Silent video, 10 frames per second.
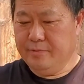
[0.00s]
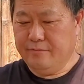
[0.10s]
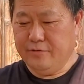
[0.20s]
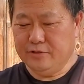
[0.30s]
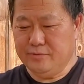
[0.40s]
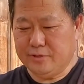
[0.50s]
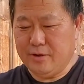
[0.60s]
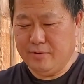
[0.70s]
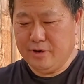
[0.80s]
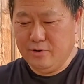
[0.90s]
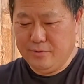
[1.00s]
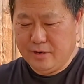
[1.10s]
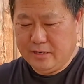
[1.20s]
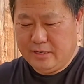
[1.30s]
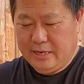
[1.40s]
First thing we're gonna do, we're
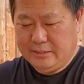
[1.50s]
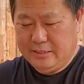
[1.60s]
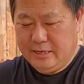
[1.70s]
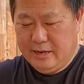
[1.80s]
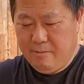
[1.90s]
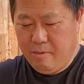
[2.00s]
gonna taste the